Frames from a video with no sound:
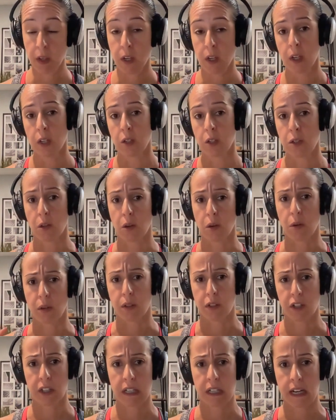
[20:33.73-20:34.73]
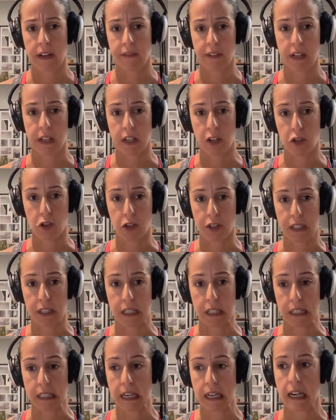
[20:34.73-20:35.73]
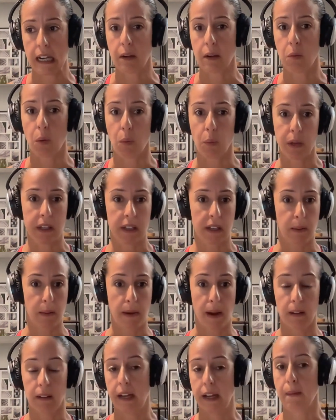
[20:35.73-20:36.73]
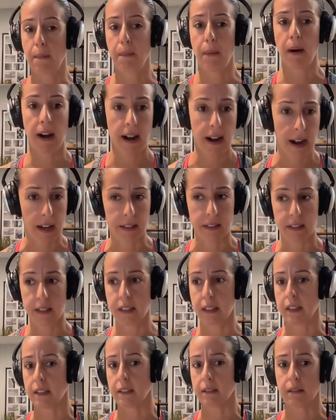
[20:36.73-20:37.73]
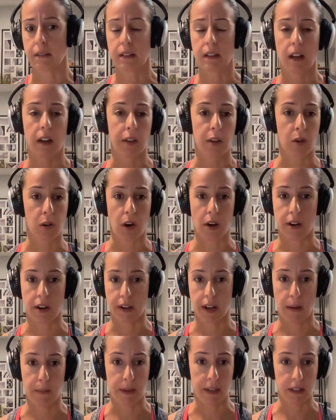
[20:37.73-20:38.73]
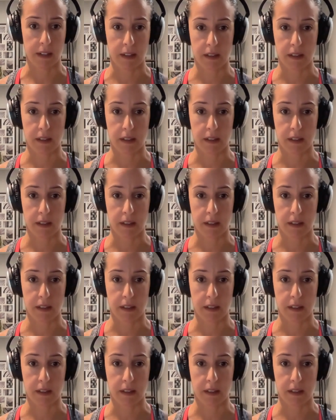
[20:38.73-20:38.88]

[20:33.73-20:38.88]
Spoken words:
So just kind of an interesting take when we think about like POTS and other autonomic